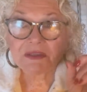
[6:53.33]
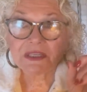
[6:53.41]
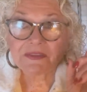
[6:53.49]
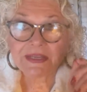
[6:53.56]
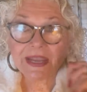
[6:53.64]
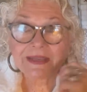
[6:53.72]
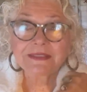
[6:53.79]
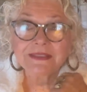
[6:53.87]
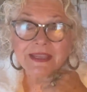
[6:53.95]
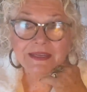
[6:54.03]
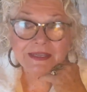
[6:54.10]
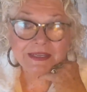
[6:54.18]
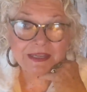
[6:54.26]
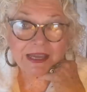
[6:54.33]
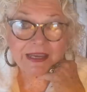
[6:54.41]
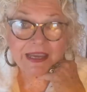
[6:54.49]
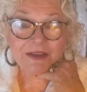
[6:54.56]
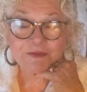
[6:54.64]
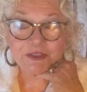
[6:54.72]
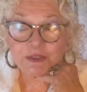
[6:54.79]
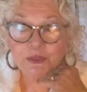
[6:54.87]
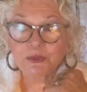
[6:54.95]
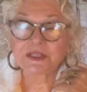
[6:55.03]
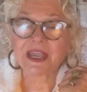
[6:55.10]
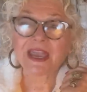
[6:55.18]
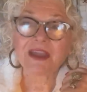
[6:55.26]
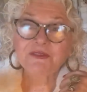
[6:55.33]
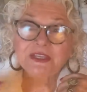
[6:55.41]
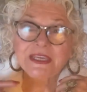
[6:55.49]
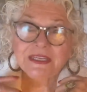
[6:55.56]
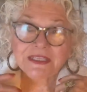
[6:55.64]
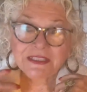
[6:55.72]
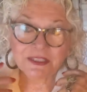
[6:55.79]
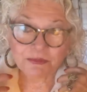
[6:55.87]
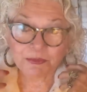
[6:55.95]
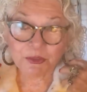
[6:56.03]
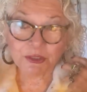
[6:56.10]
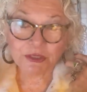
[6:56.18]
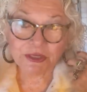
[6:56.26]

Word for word: the next thing I have to do is I have to get into more